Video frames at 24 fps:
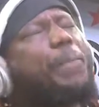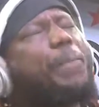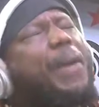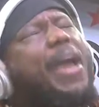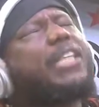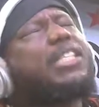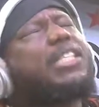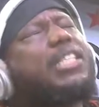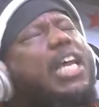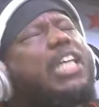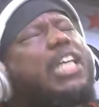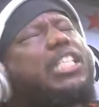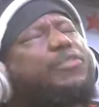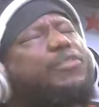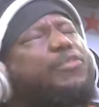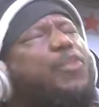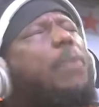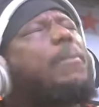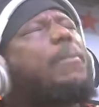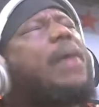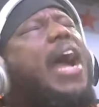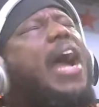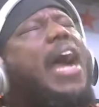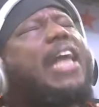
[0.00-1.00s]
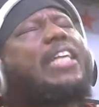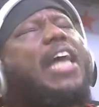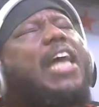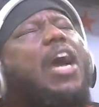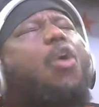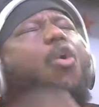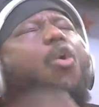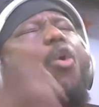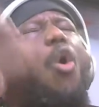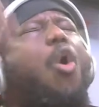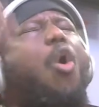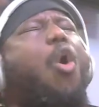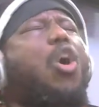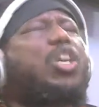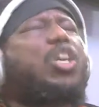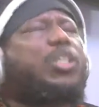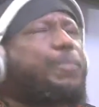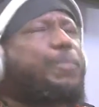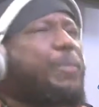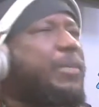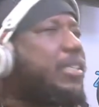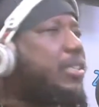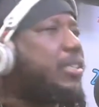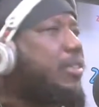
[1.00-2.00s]
patients from other
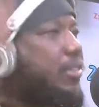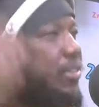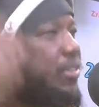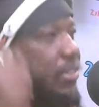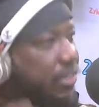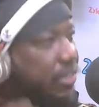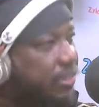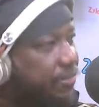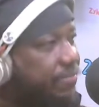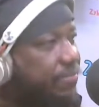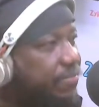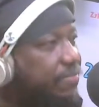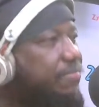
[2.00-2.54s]
hospitals.